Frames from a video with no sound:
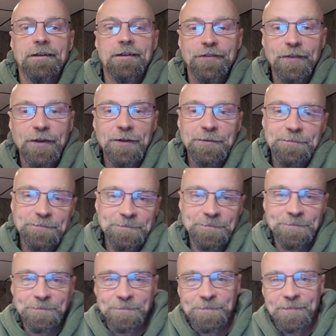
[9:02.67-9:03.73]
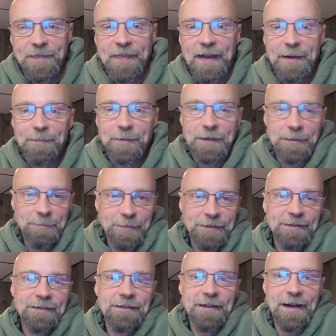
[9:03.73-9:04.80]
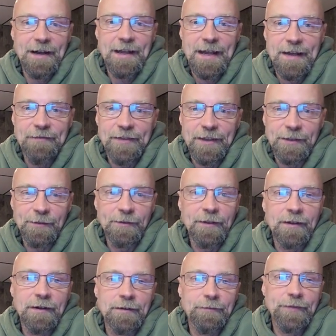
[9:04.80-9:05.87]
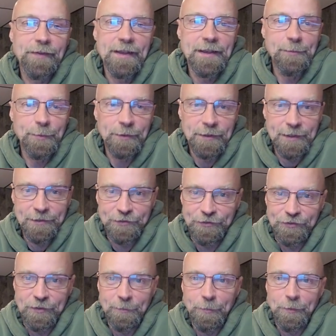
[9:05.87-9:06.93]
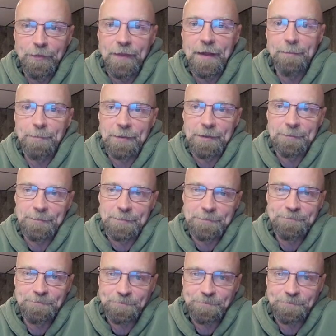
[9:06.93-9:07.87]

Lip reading: So that pump, I have a love-hate relationship with that pump.